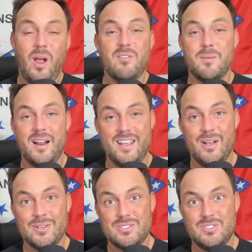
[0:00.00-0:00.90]
everybody
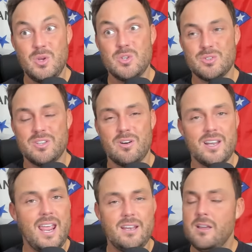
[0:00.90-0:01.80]
else, usually they're like,
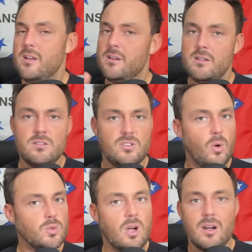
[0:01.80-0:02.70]
hey,
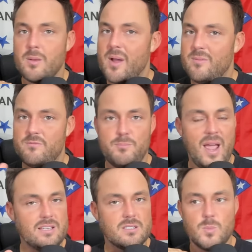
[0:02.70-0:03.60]
don't talk about
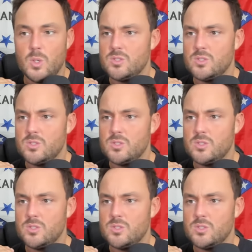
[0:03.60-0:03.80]
basketball.